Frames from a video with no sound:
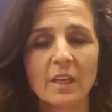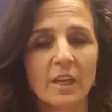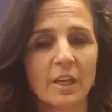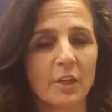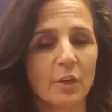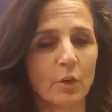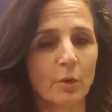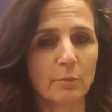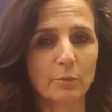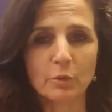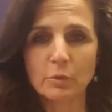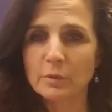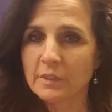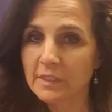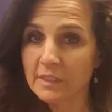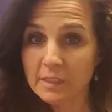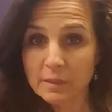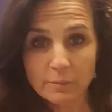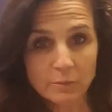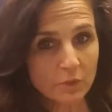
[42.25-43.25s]
and our immune
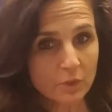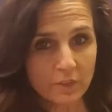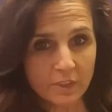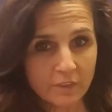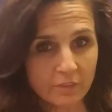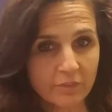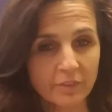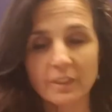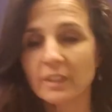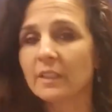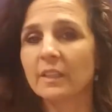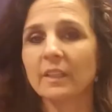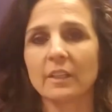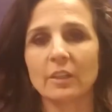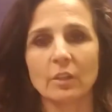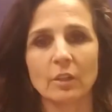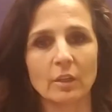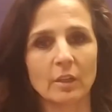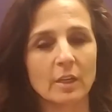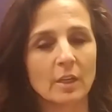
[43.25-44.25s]
systems are different
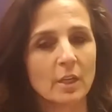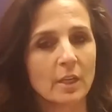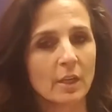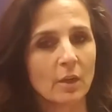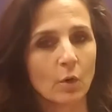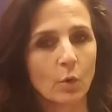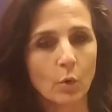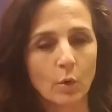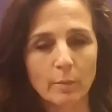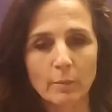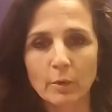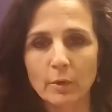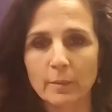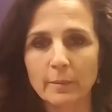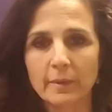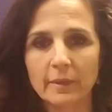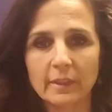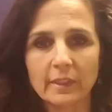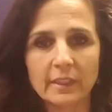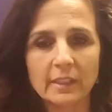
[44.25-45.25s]
and our hormone
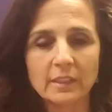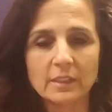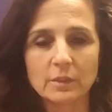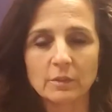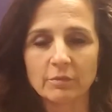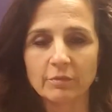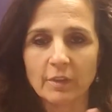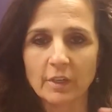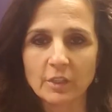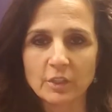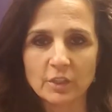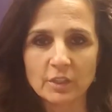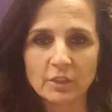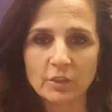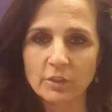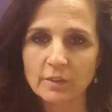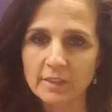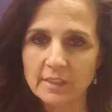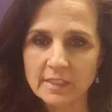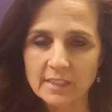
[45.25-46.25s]
ability to function
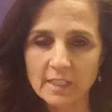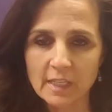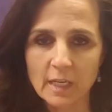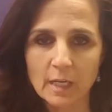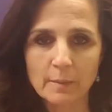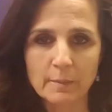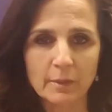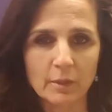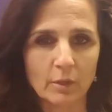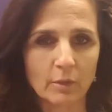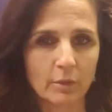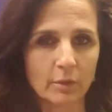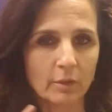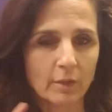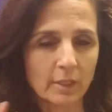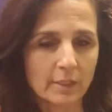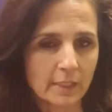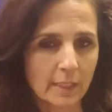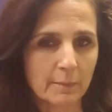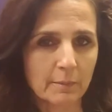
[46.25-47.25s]
during this time and our
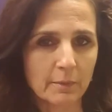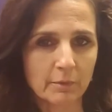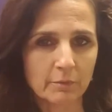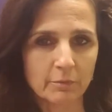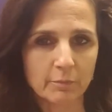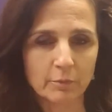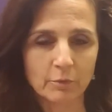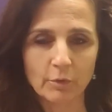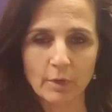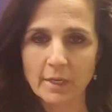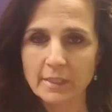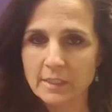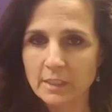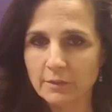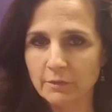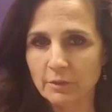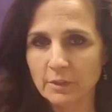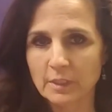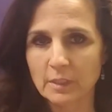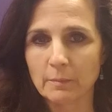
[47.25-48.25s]
time of crisis
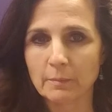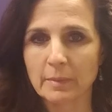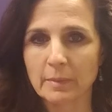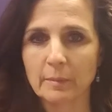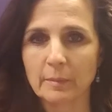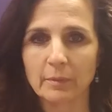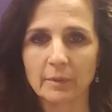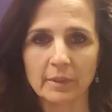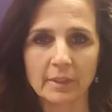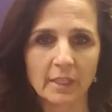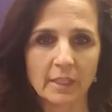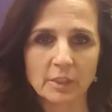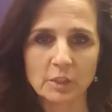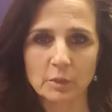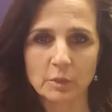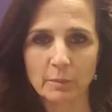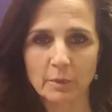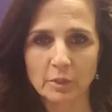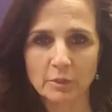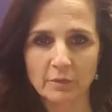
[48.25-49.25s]
for some people and not so
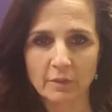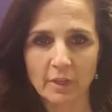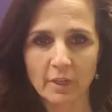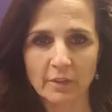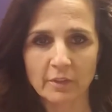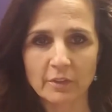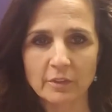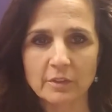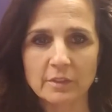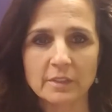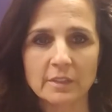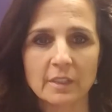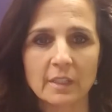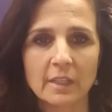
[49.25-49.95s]
much for others,